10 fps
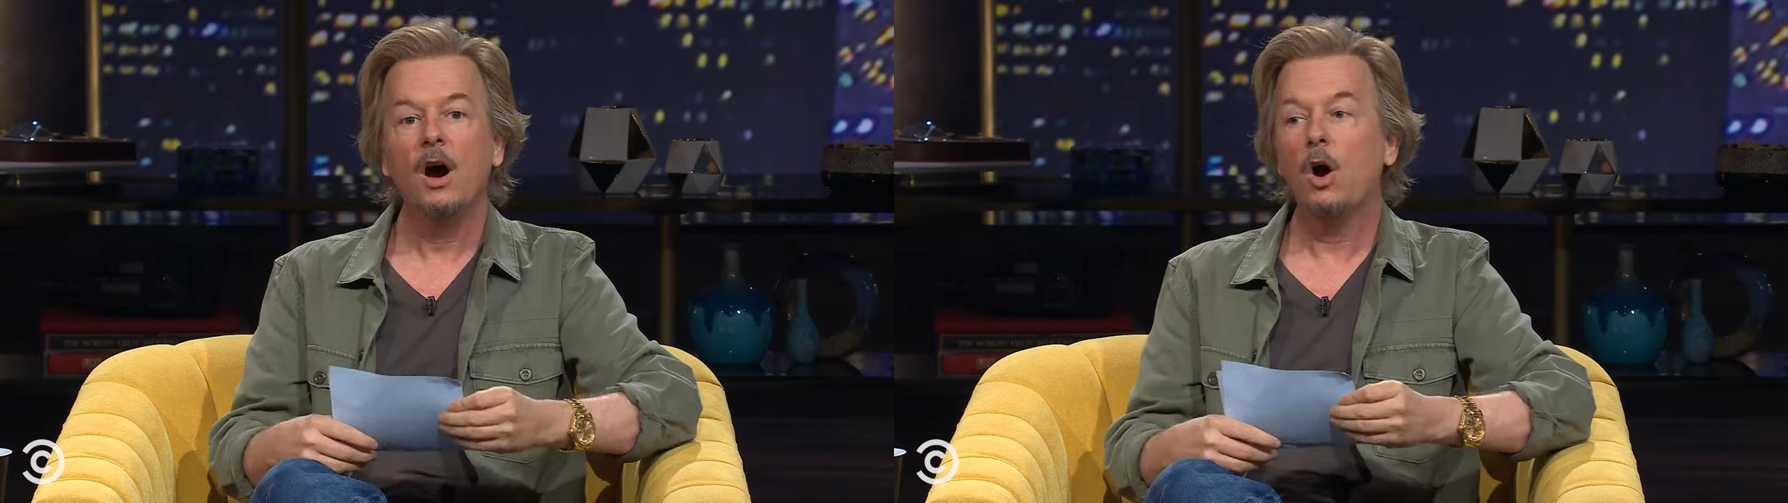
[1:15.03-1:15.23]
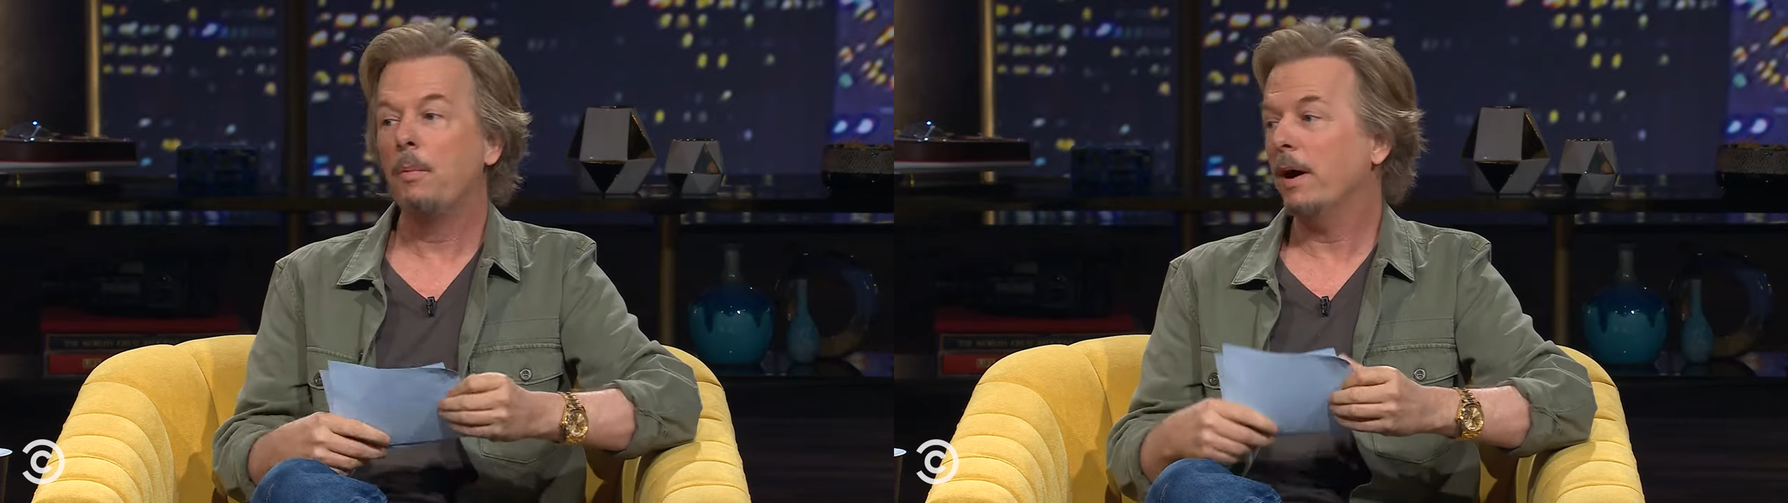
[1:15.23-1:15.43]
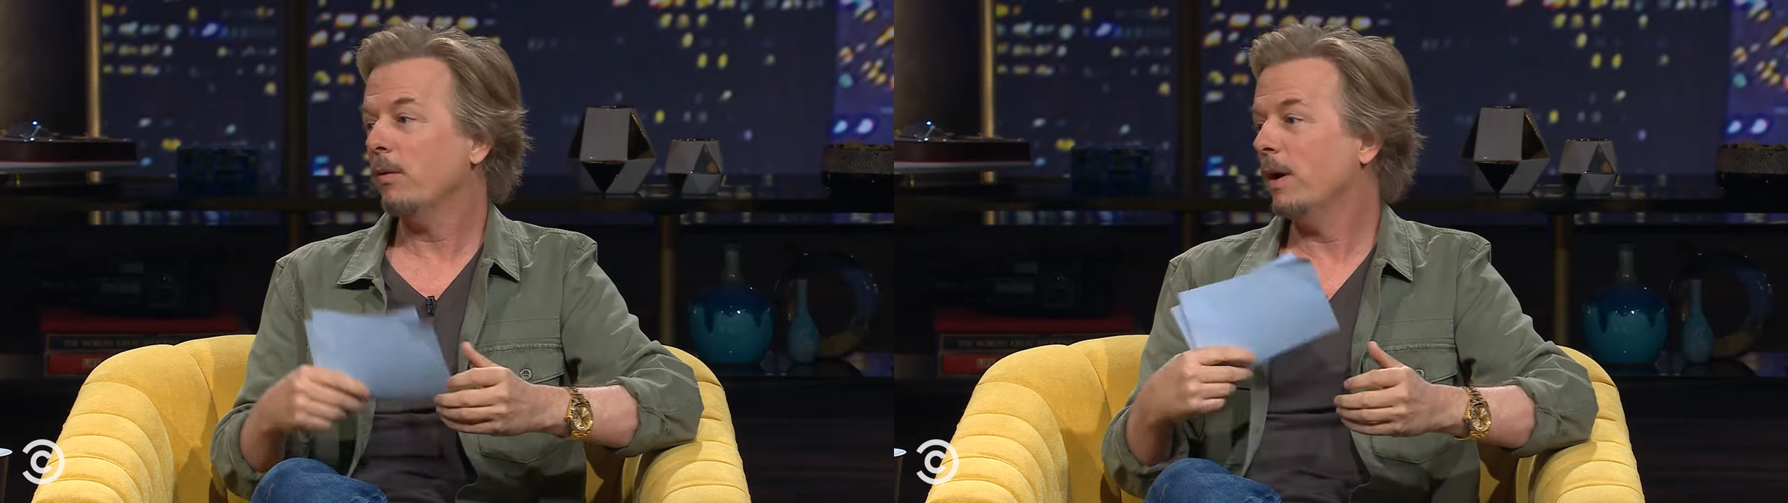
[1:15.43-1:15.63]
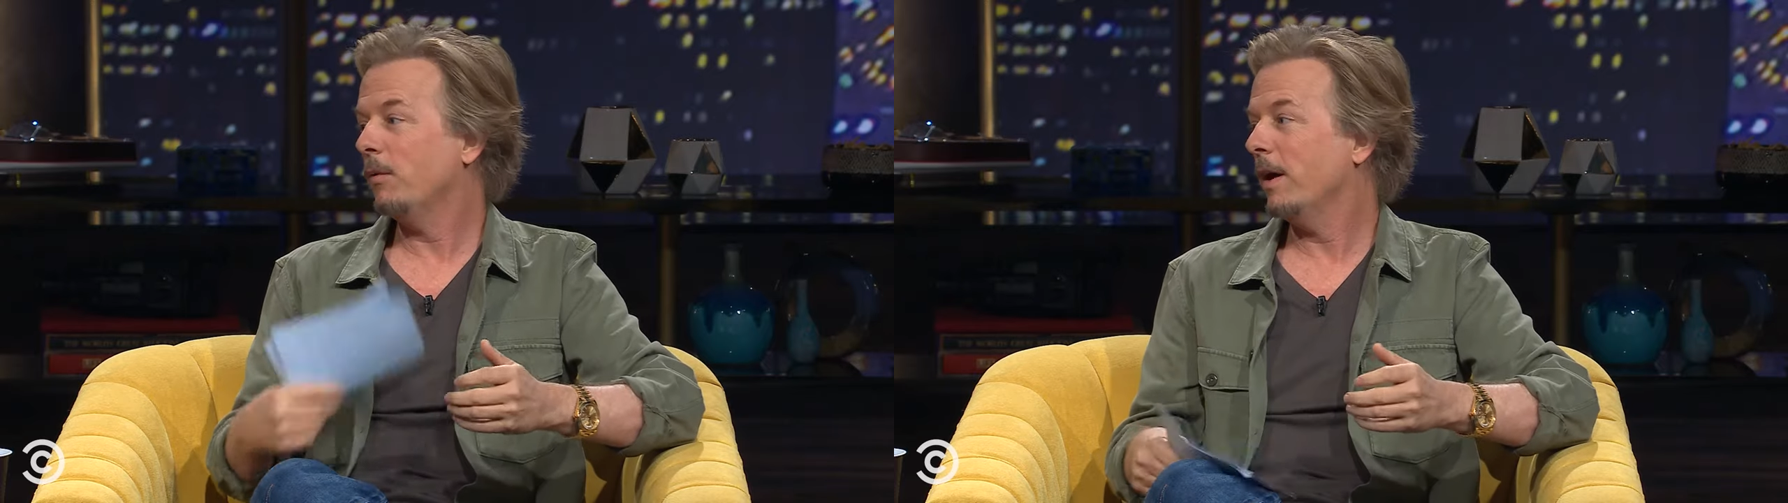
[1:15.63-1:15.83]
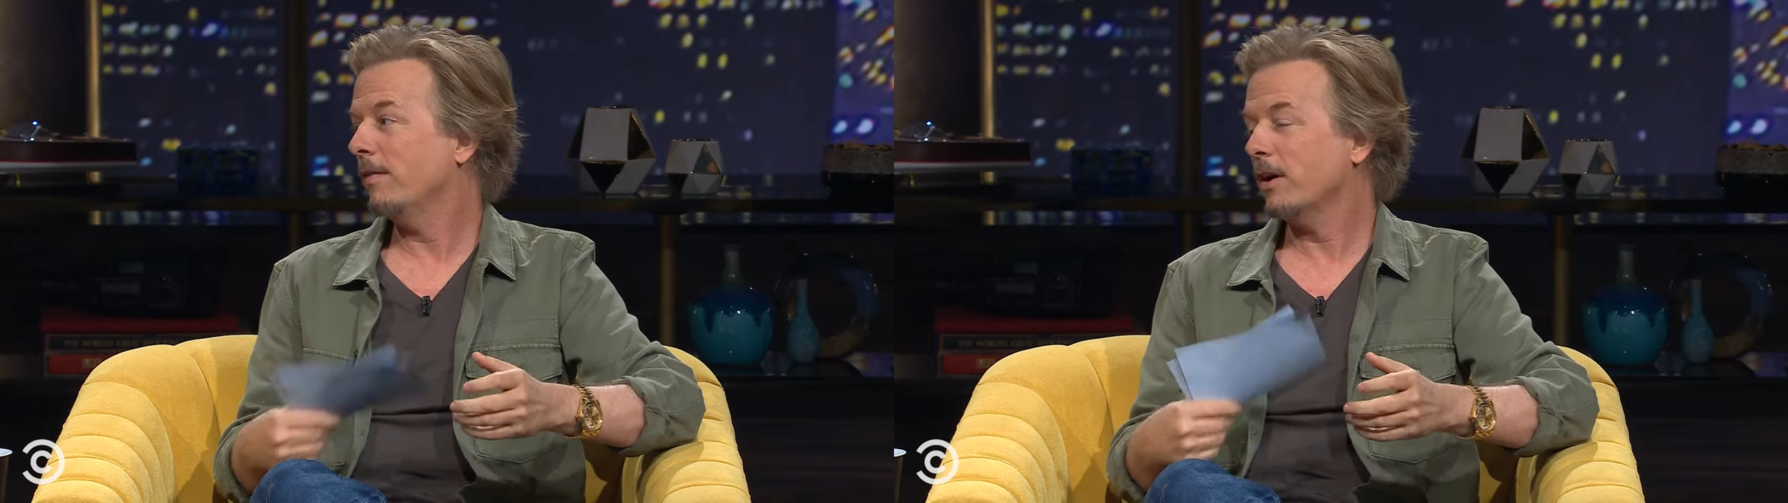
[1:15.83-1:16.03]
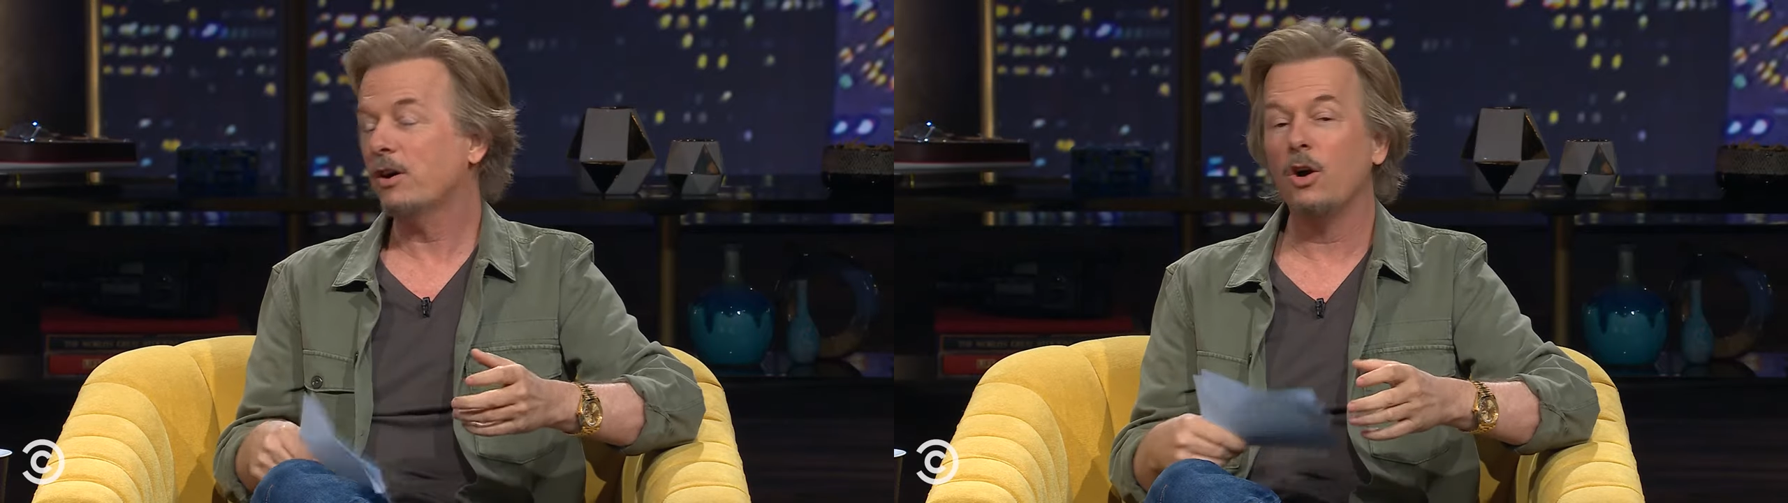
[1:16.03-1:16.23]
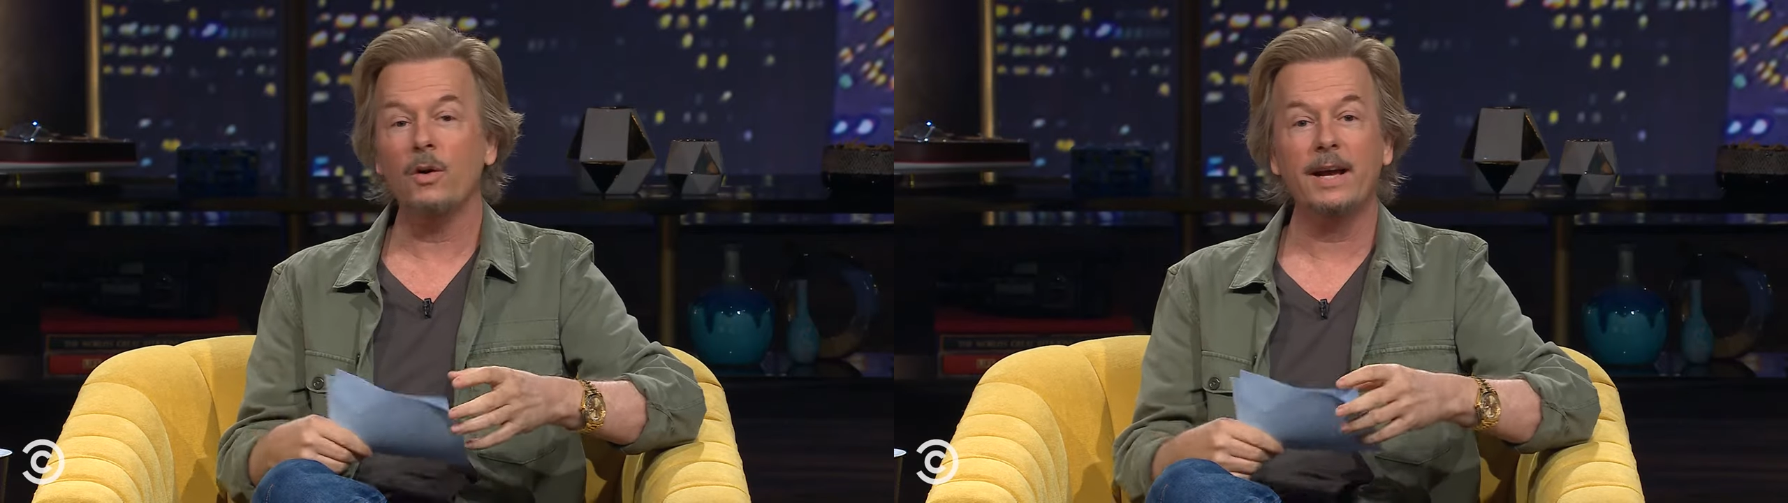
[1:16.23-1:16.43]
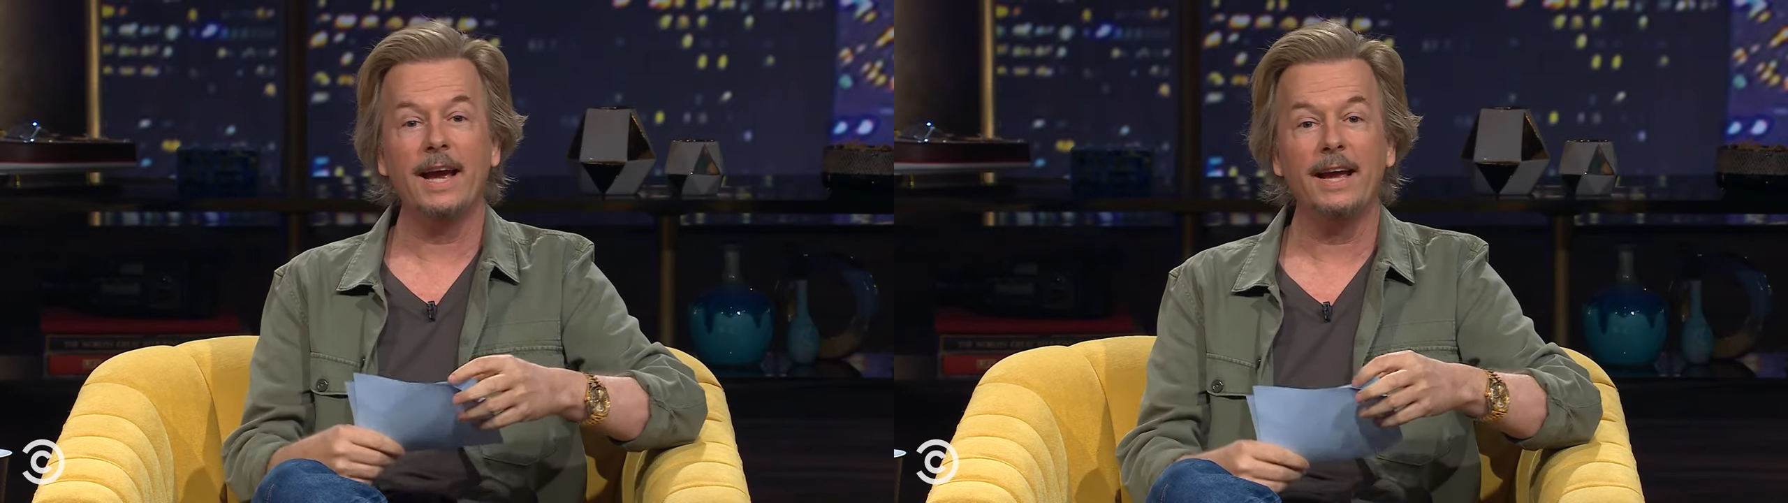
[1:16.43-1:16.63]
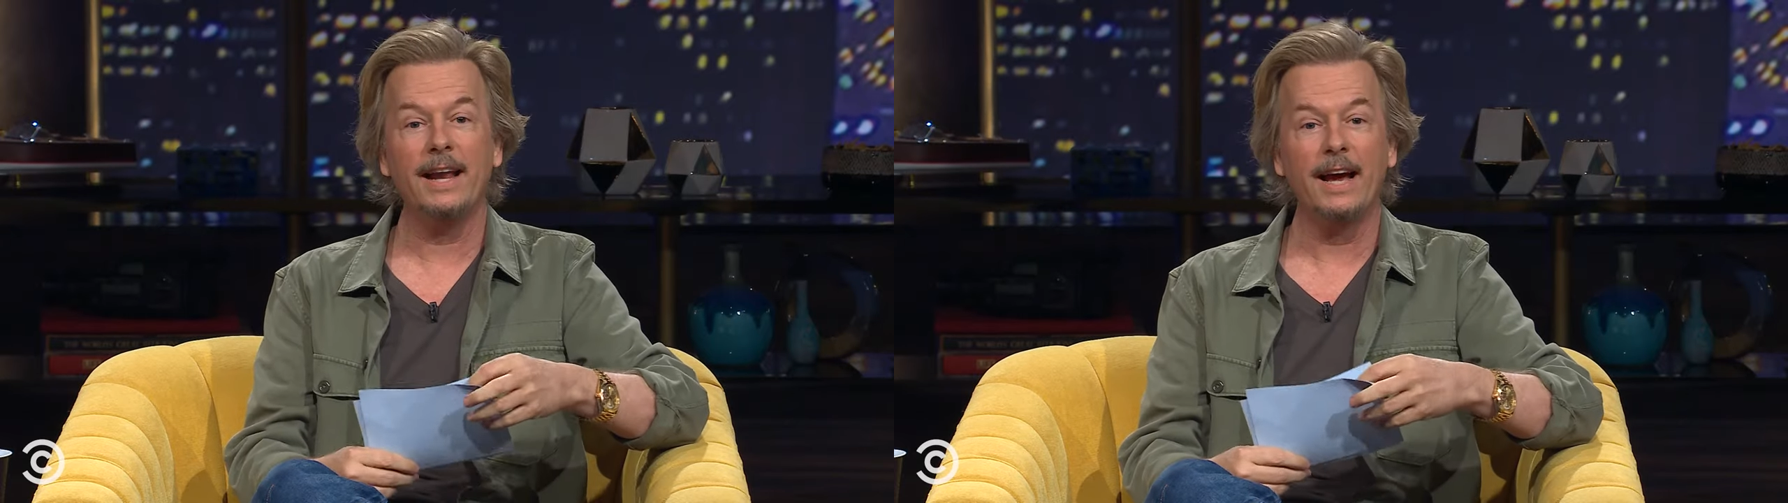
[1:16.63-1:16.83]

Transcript: Oh, by the way, we have our cocaine